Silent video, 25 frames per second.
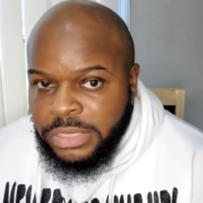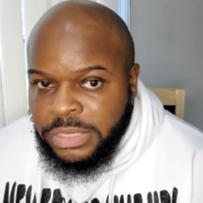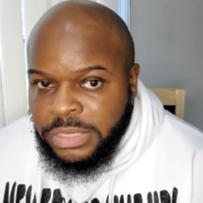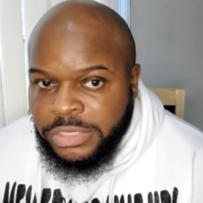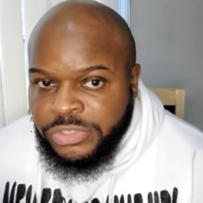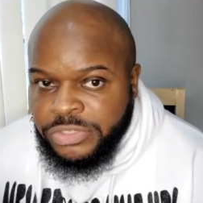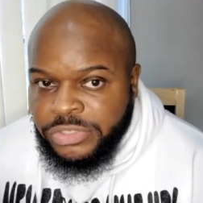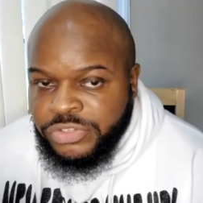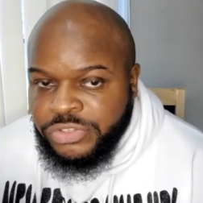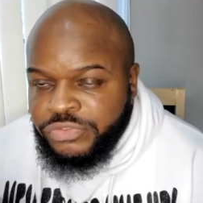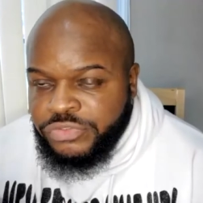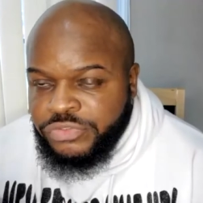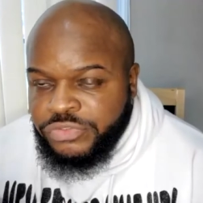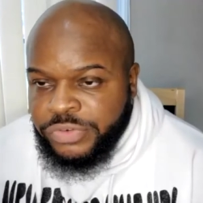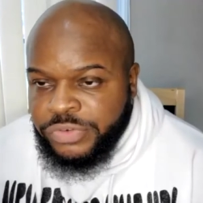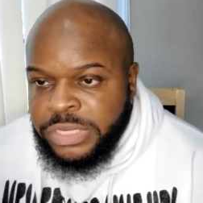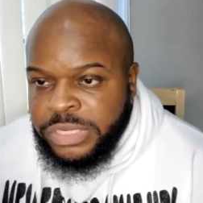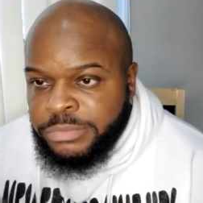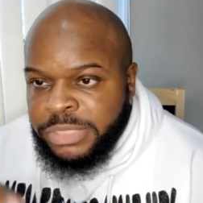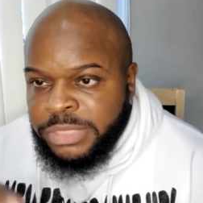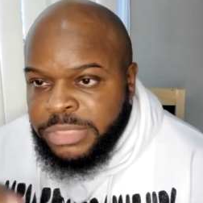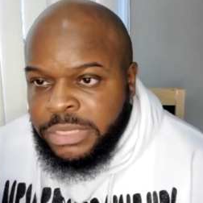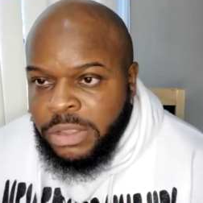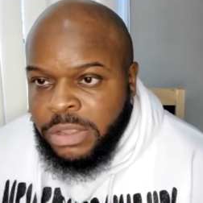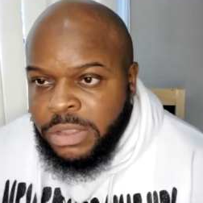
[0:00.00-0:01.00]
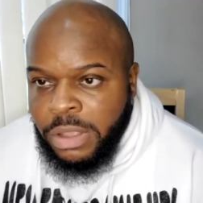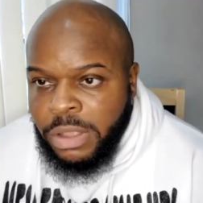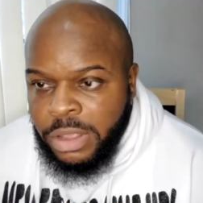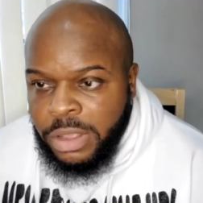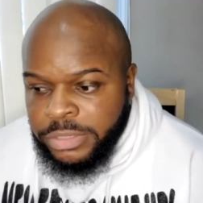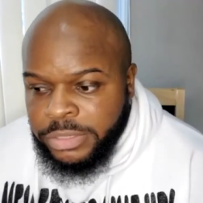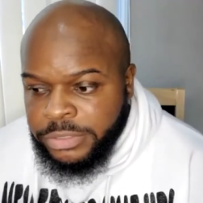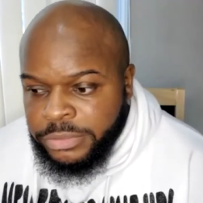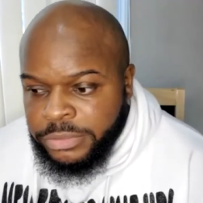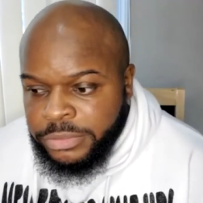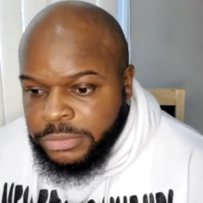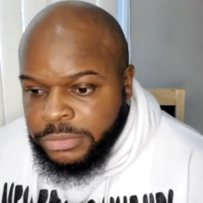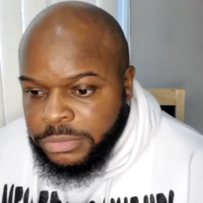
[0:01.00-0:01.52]
extremely
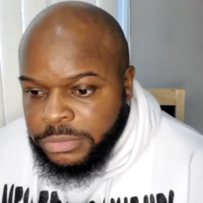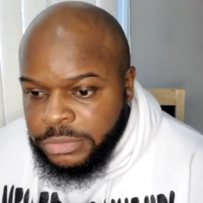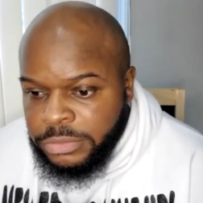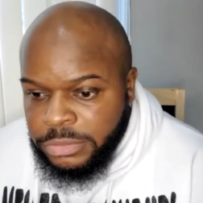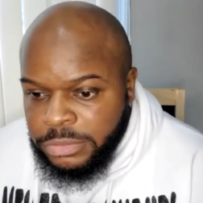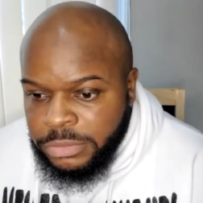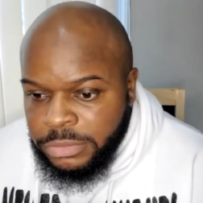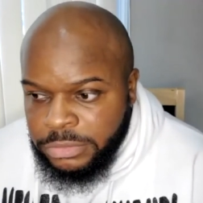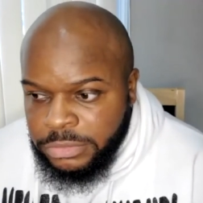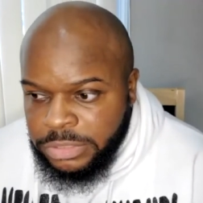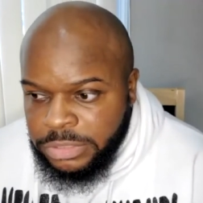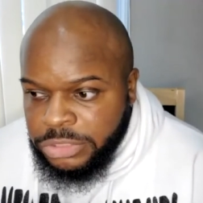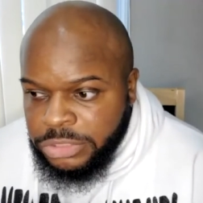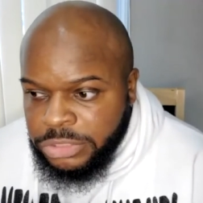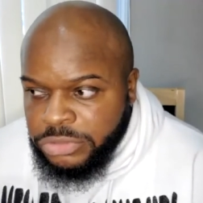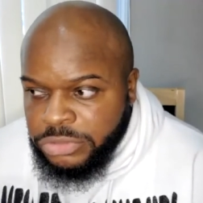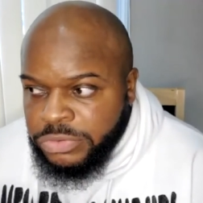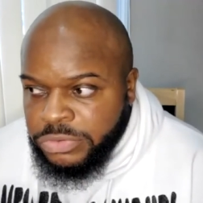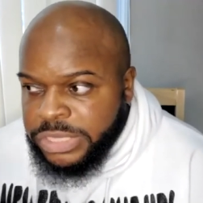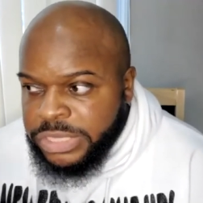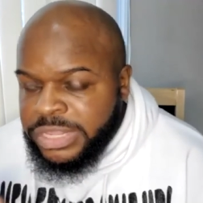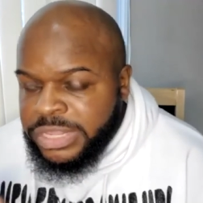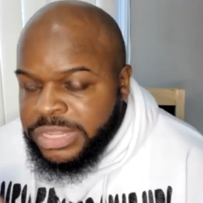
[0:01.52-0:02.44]
harder than you can